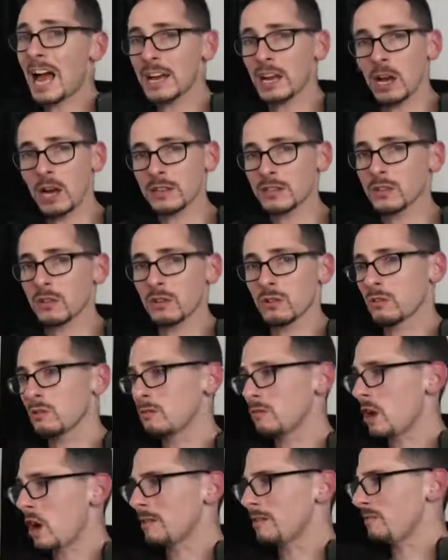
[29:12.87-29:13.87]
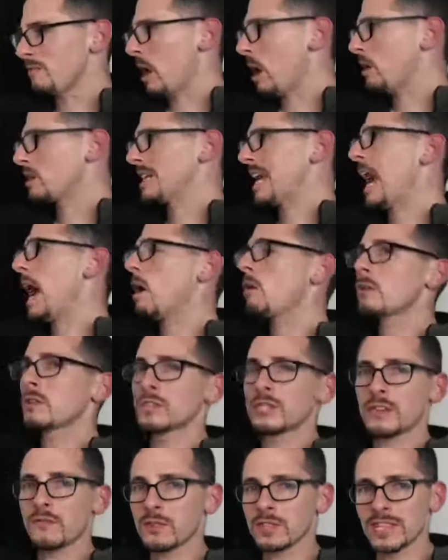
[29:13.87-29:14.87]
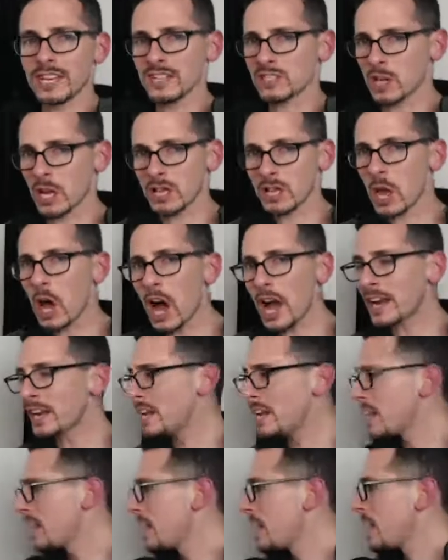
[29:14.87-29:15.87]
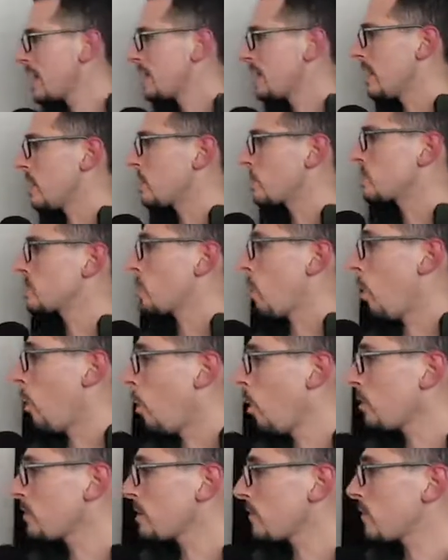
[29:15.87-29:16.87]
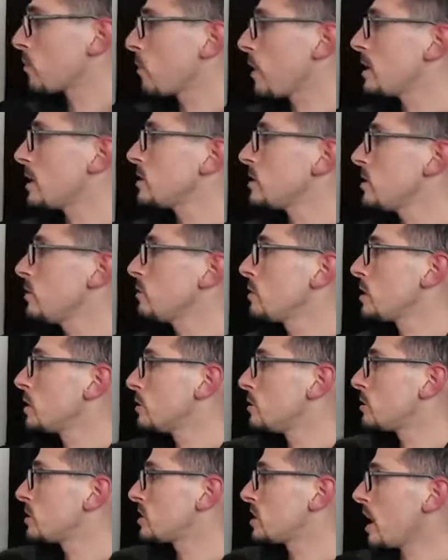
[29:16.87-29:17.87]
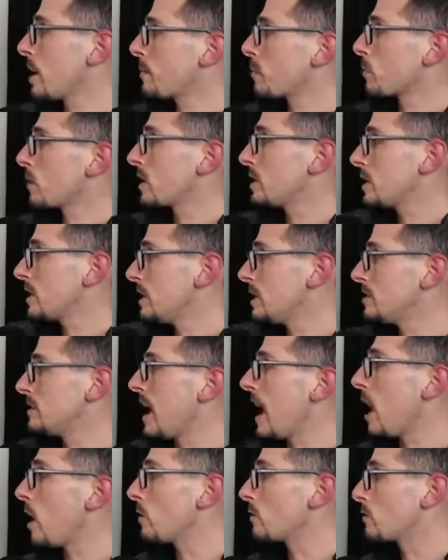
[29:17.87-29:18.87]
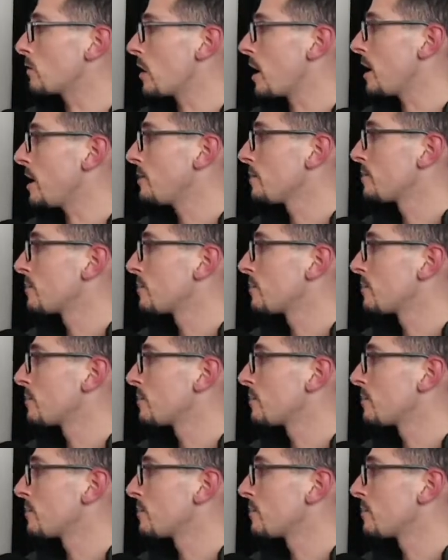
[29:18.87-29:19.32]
hustle on countless different things online. There is all different ways that you can separate these out, right?